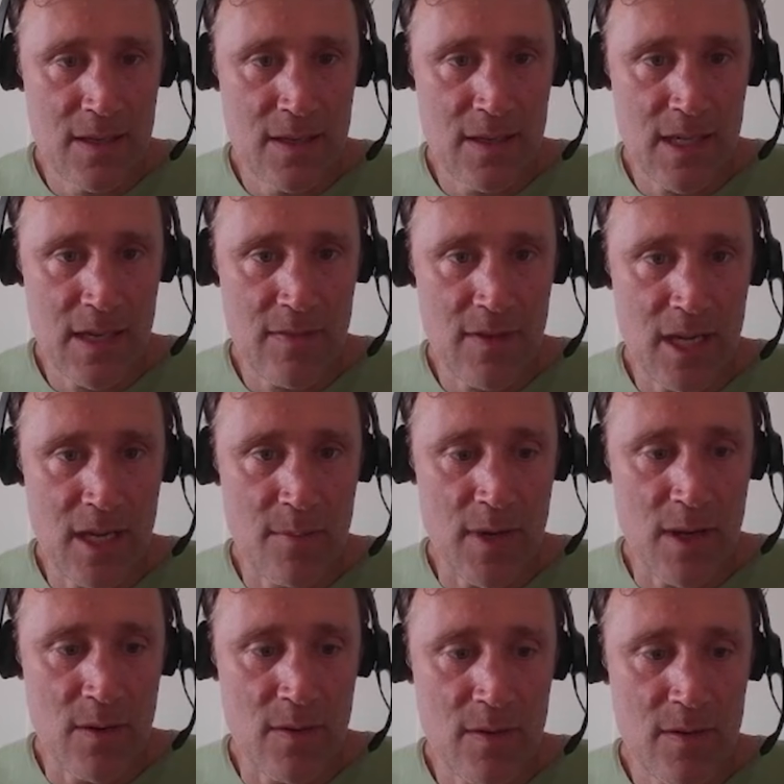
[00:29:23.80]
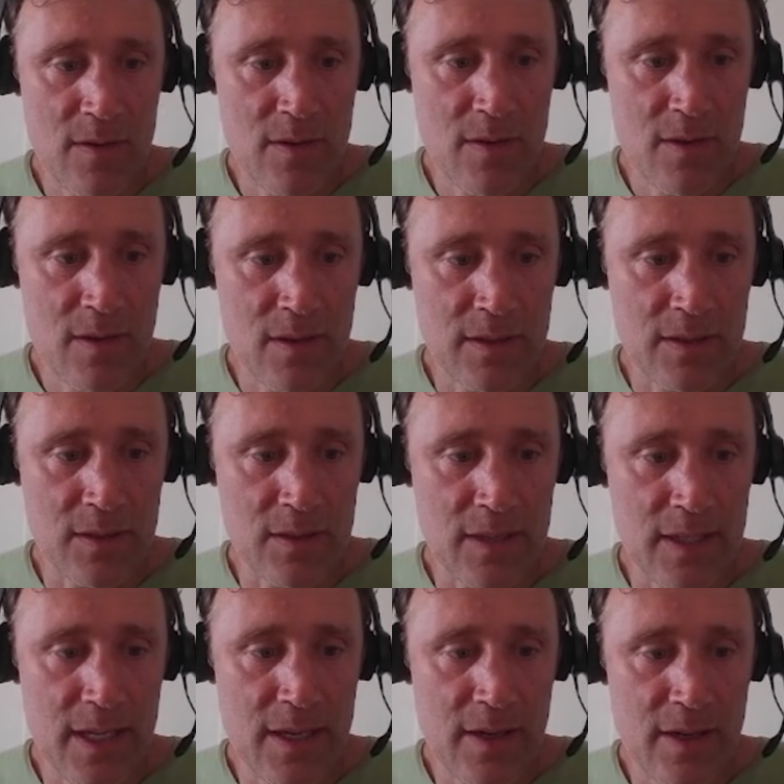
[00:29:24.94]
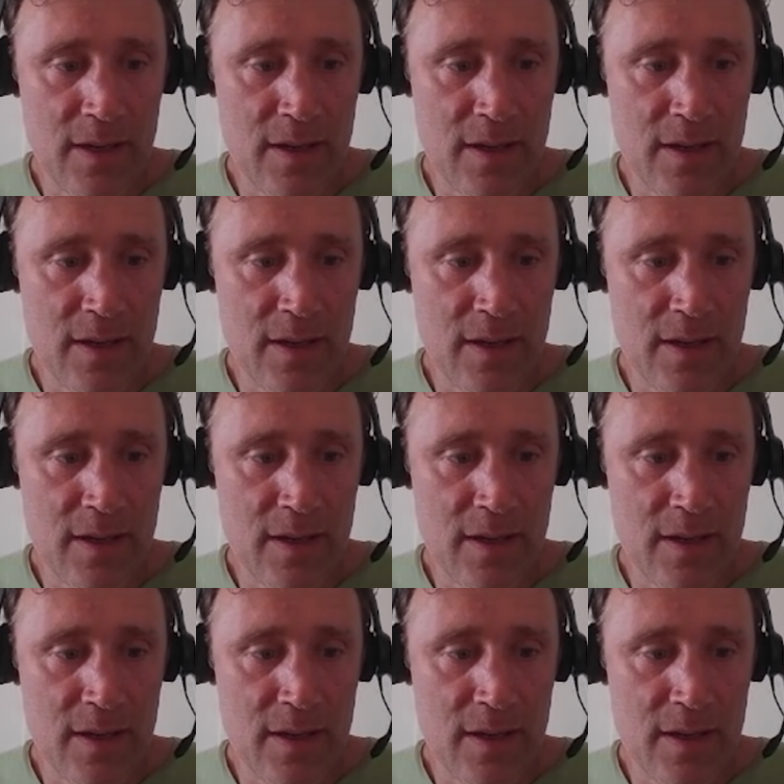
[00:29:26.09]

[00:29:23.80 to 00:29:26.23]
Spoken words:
Have it come out a little later